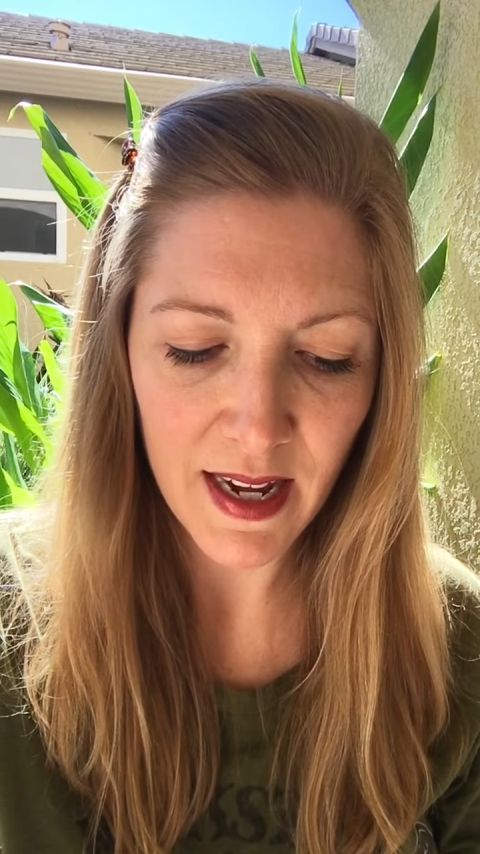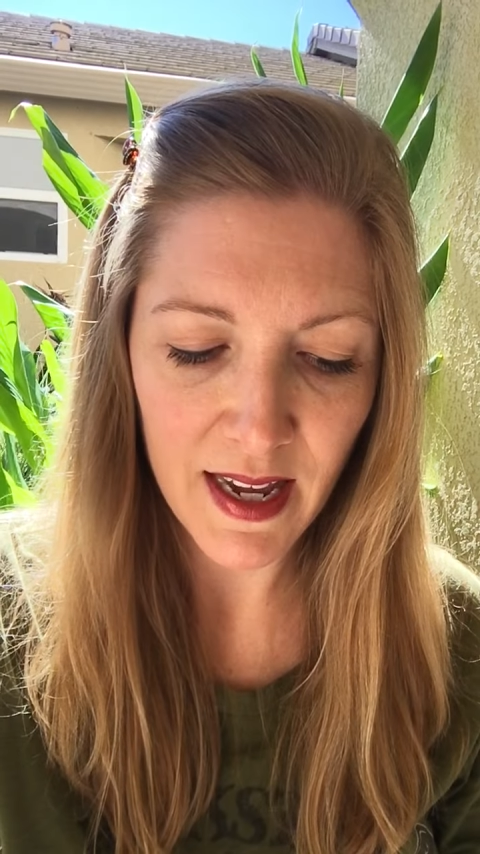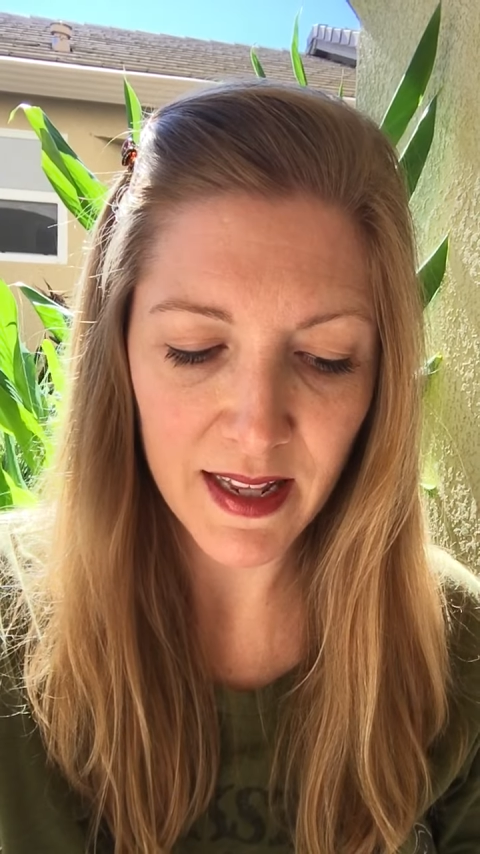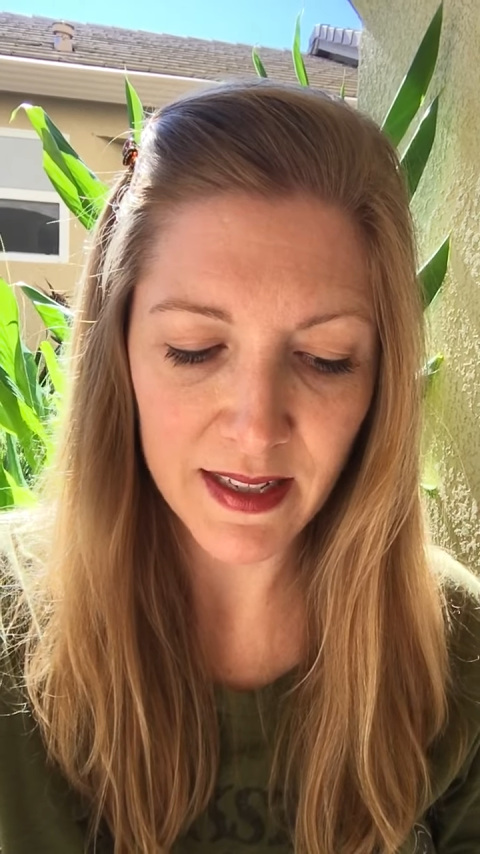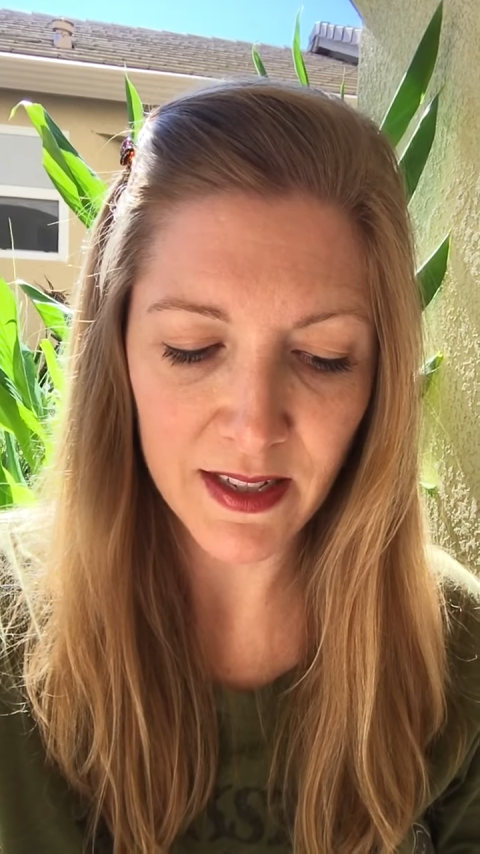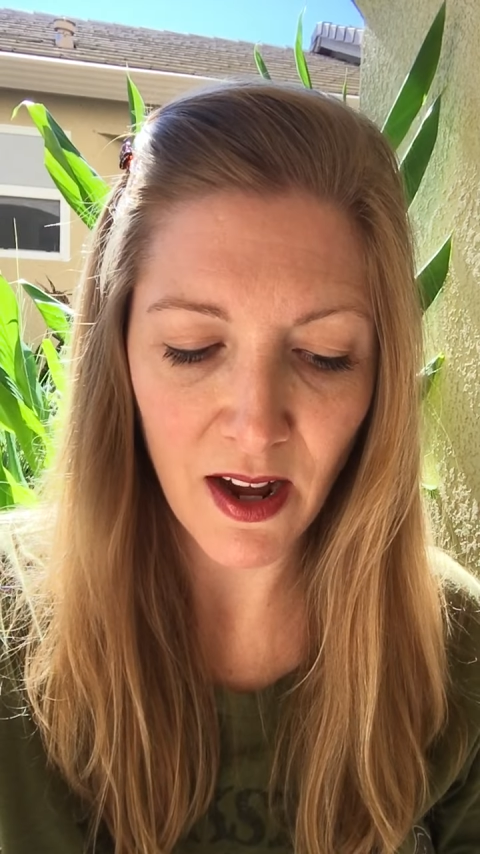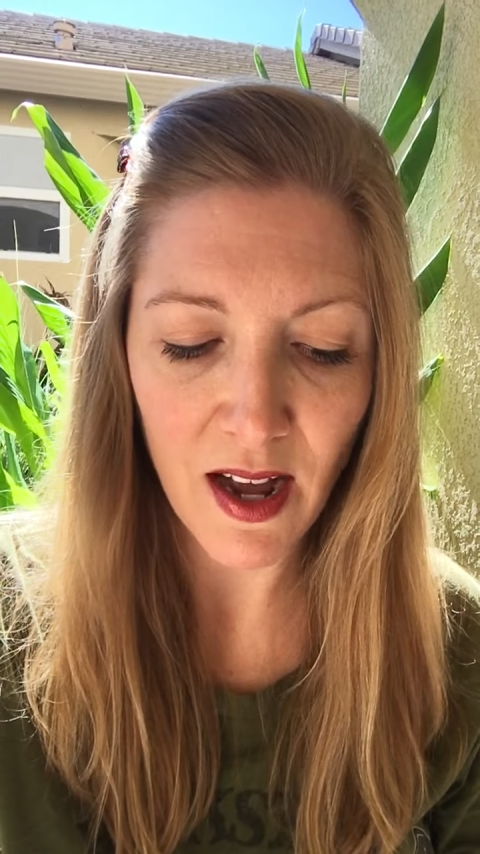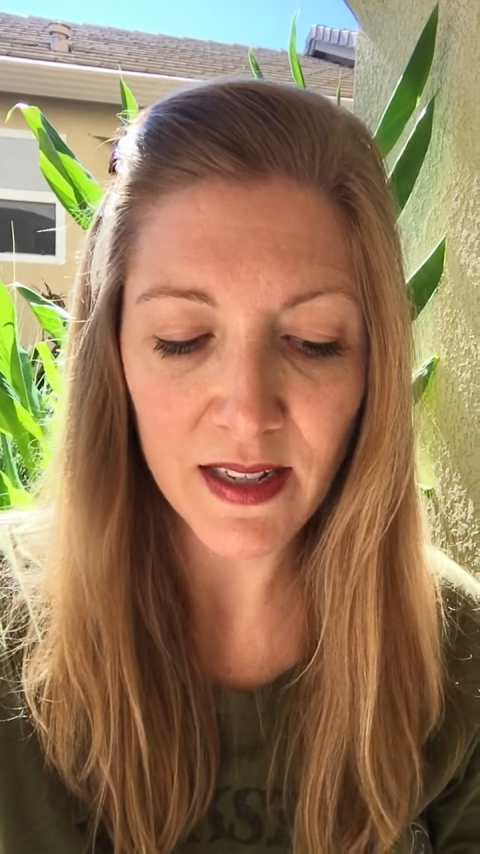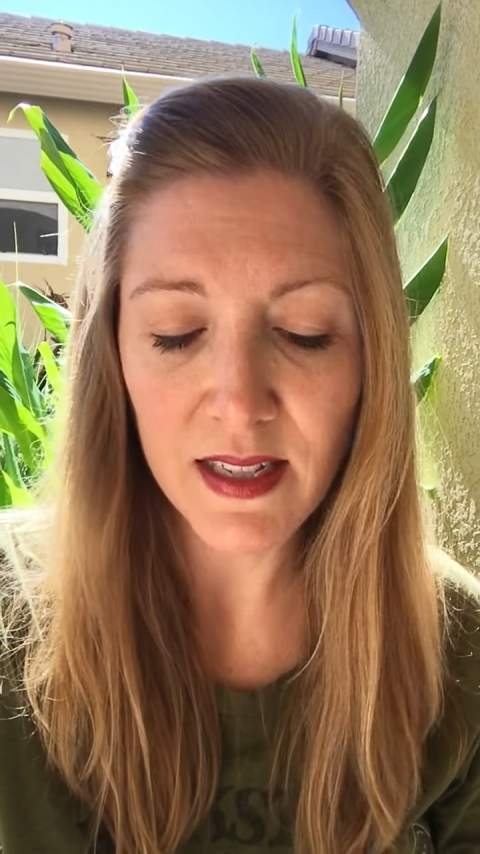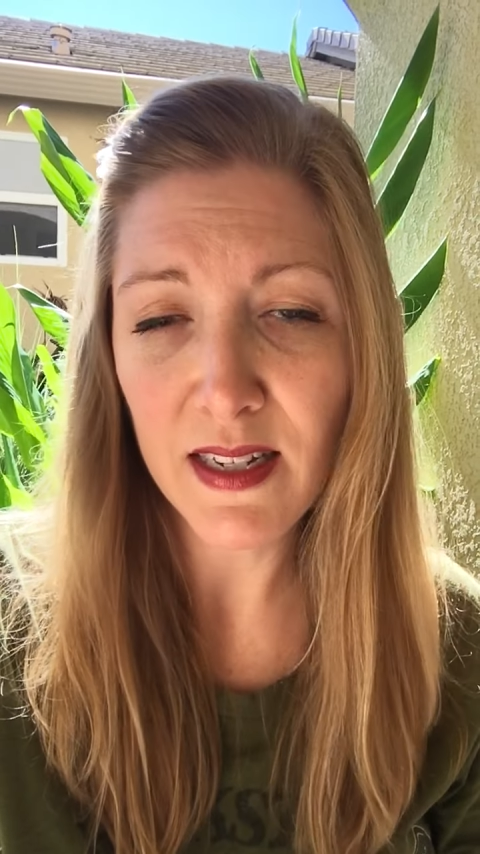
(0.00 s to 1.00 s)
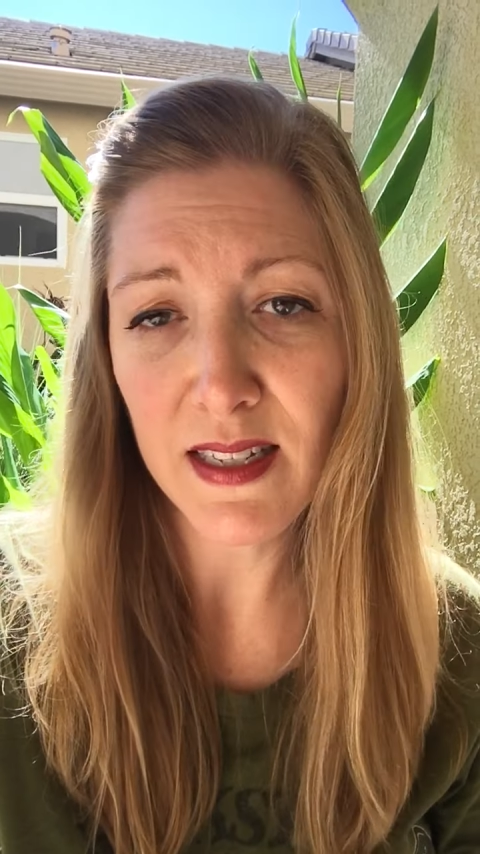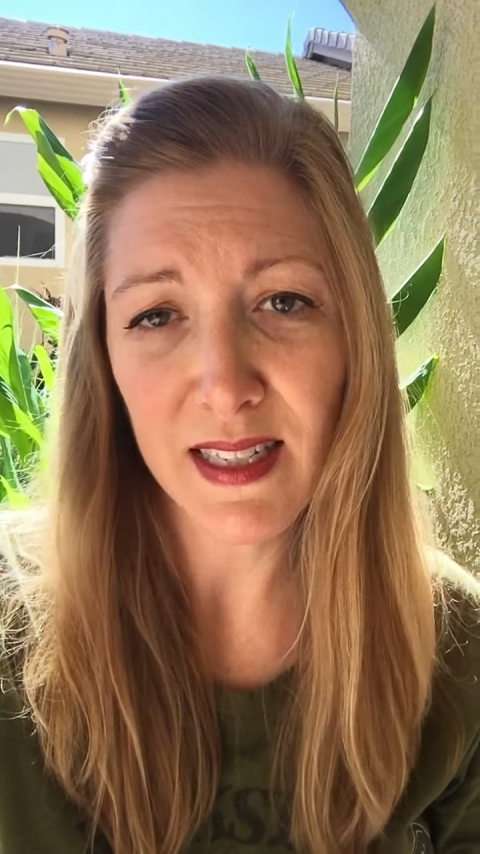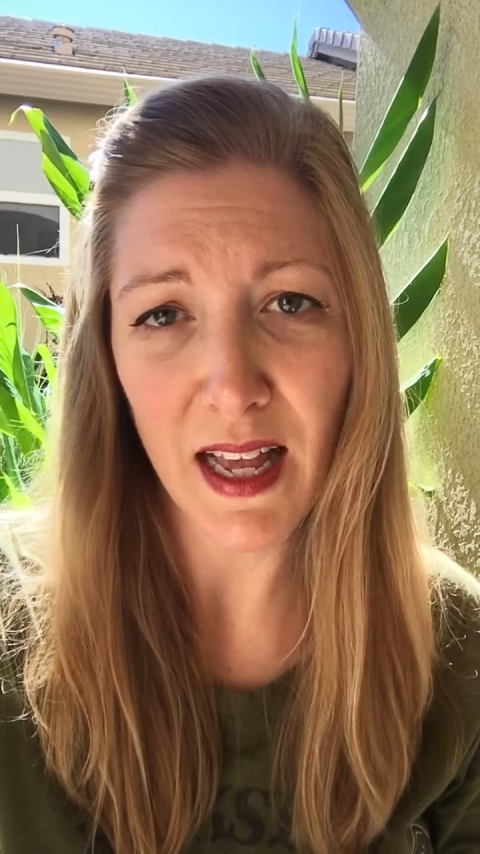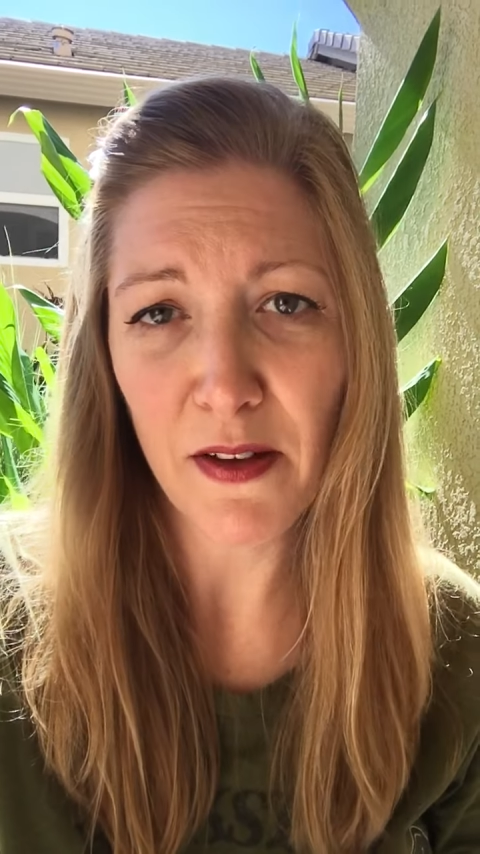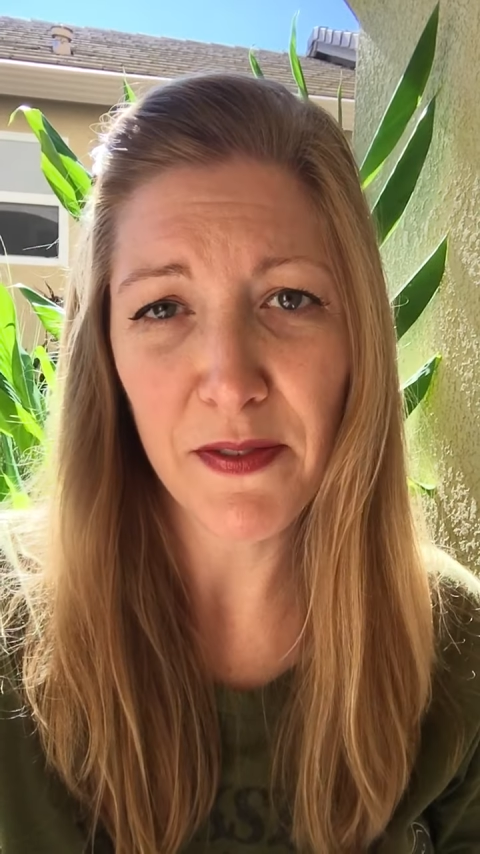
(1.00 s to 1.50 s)
It is not
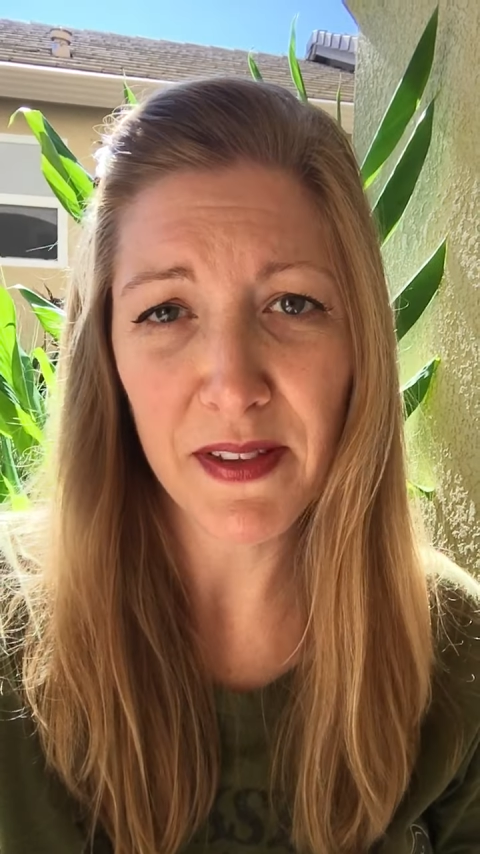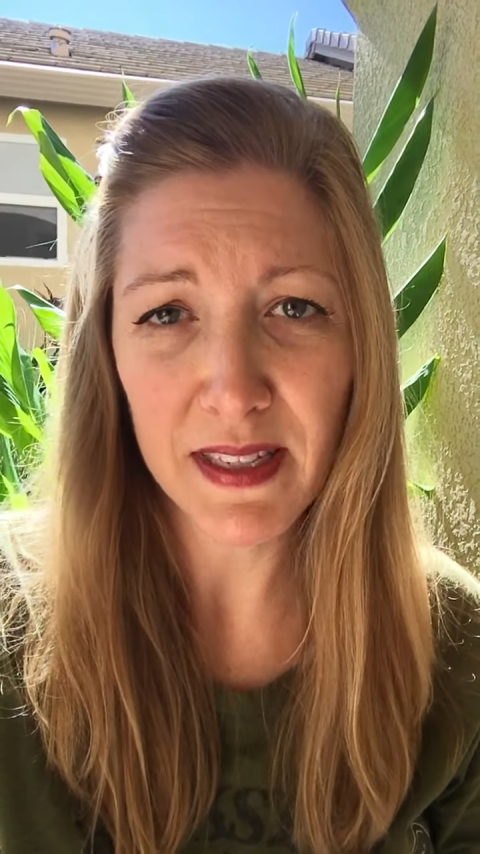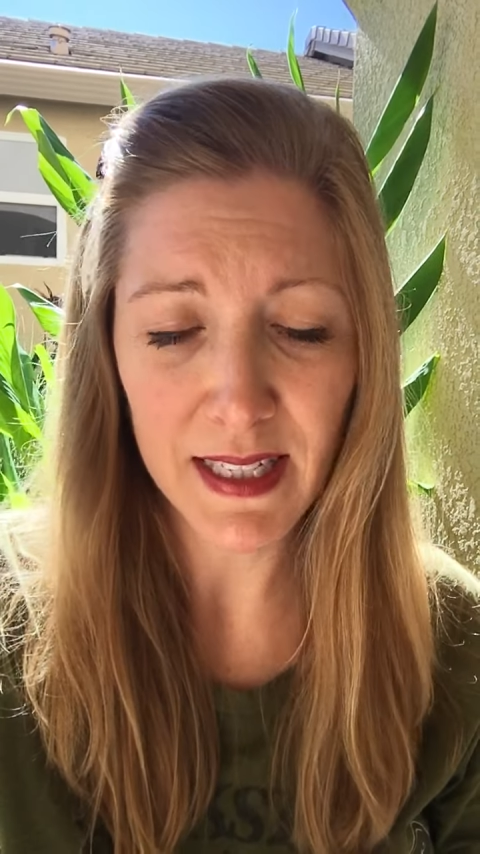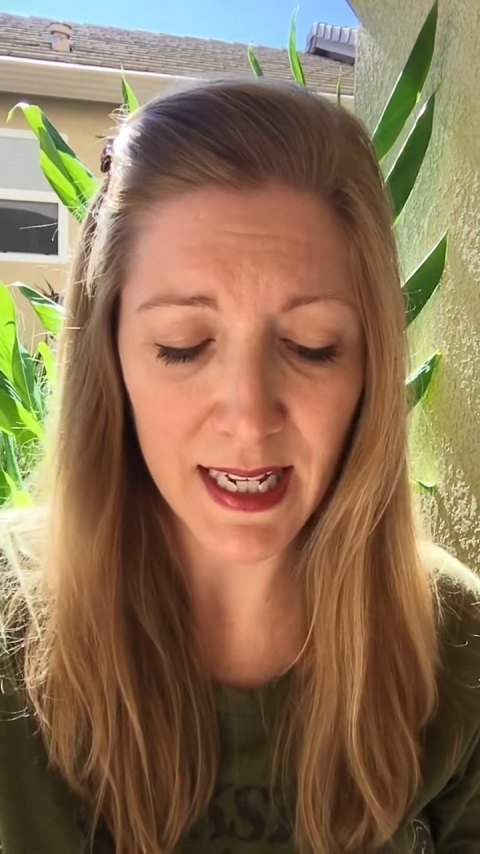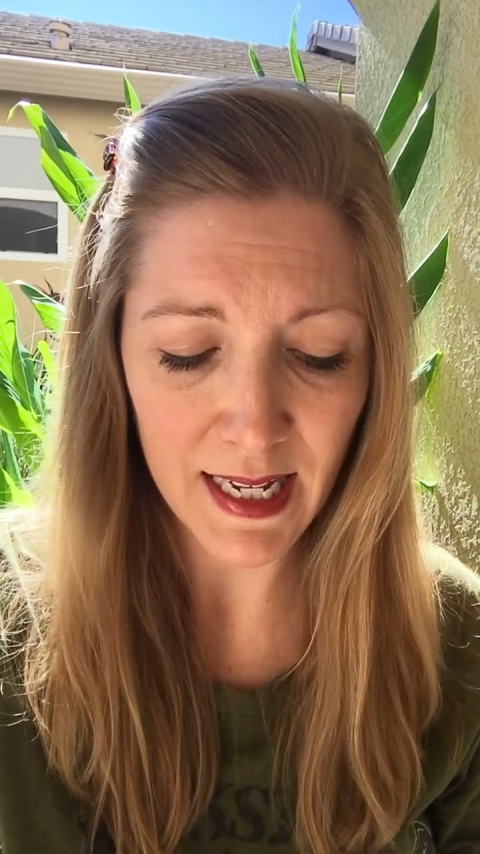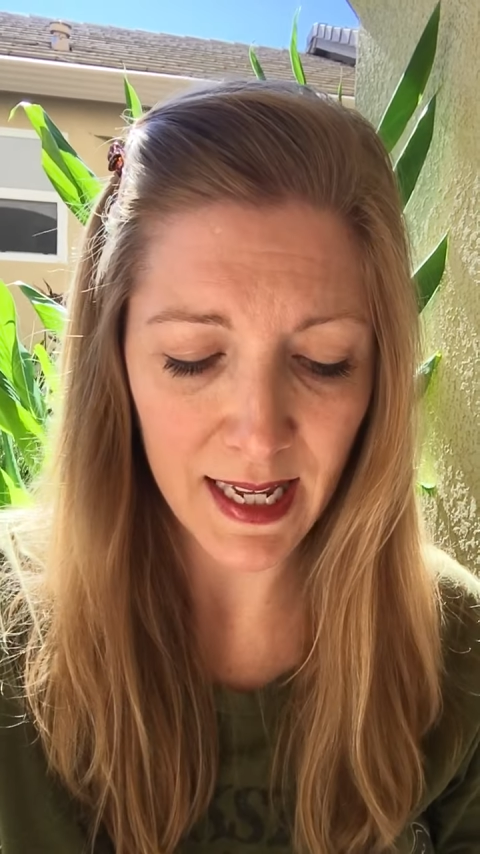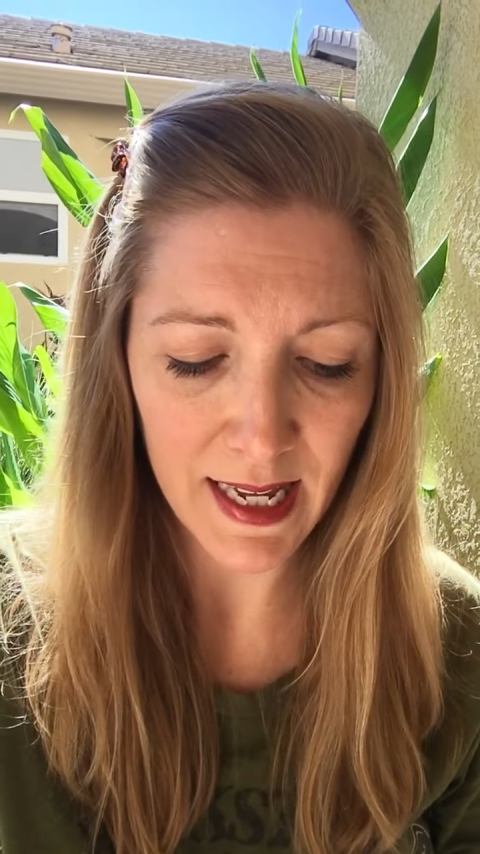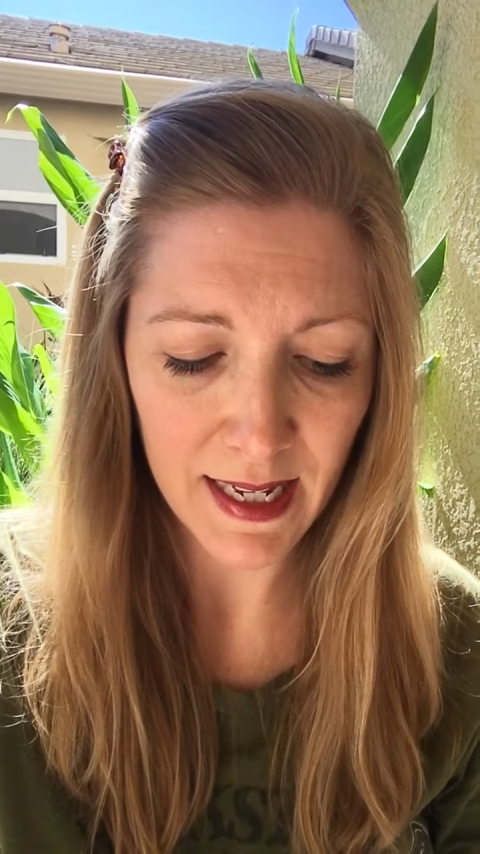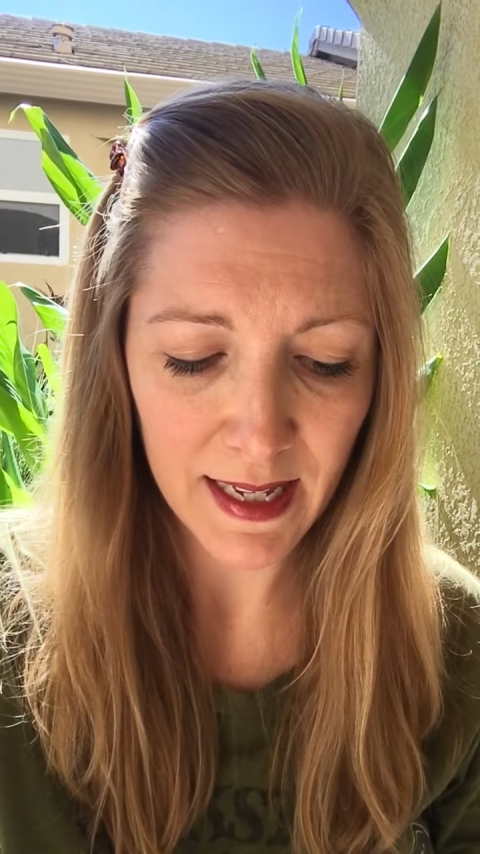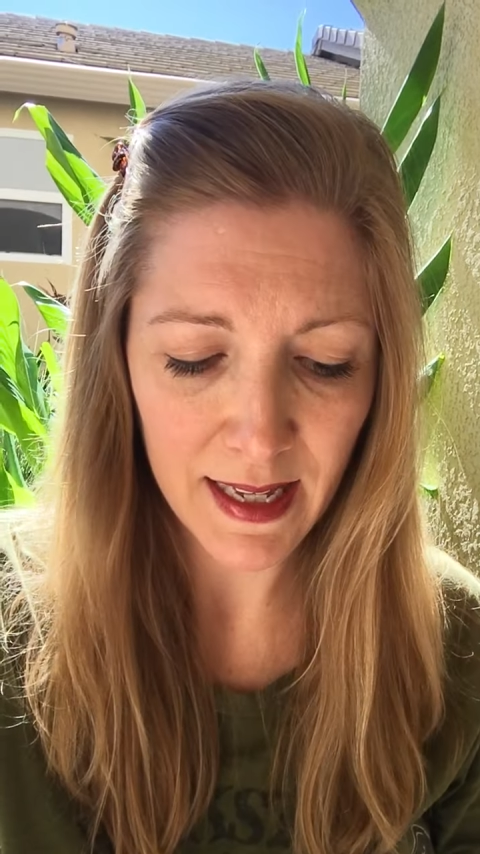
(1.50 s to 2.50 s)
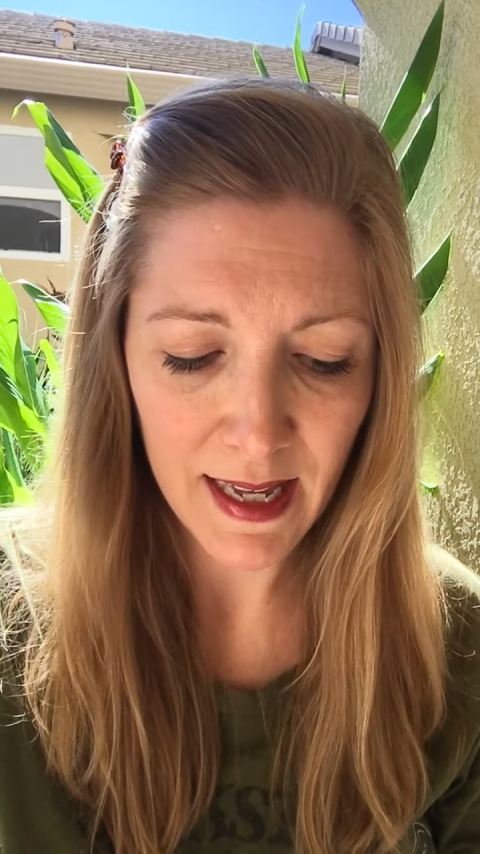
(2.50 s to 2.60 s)
self-seeking.